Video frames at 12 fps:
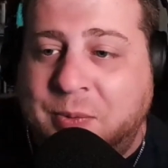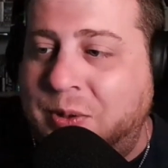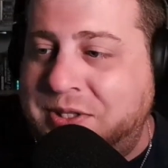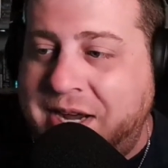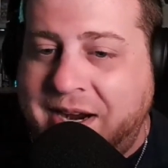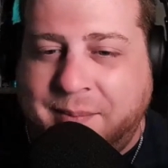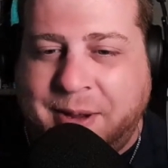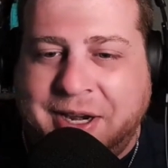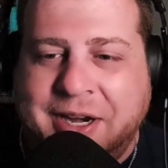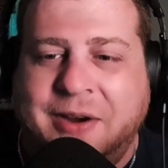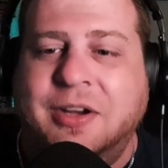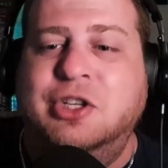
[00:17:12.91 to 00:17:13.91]
we'll talk about
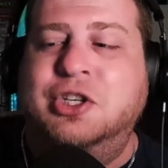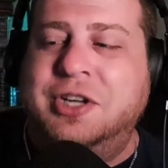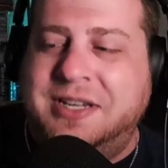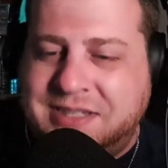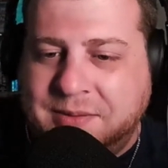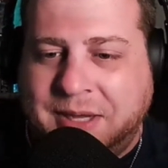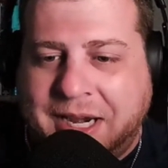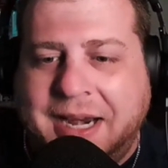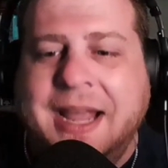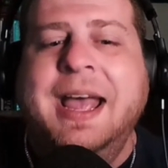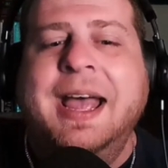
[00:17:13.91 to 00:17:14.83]
here in just a minute,